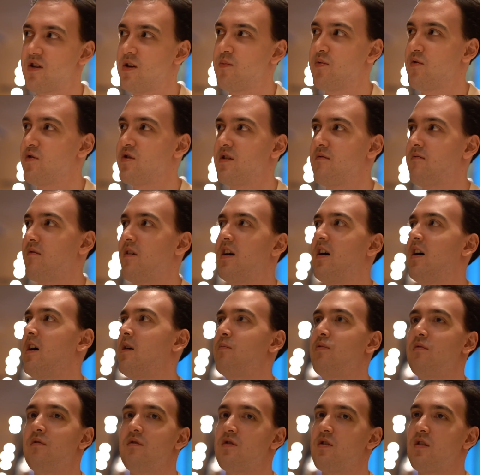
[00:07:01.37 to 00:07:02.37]
Shippu Jimrai
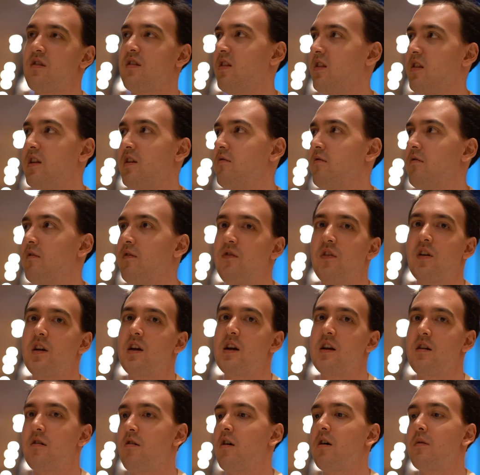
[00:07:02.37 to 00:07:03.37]
Hyper is just literal
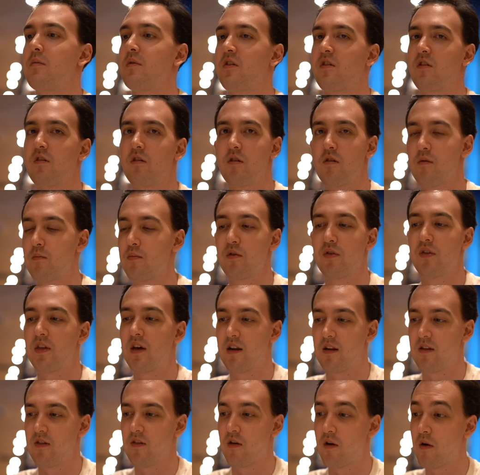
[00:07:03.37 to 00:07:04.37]
fucking garbage, so don't put
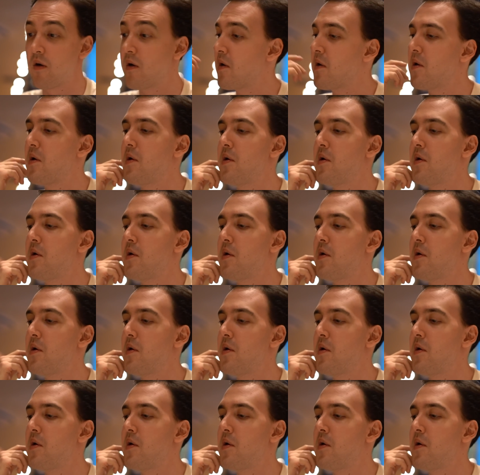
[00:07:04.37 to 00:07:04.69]
that in there.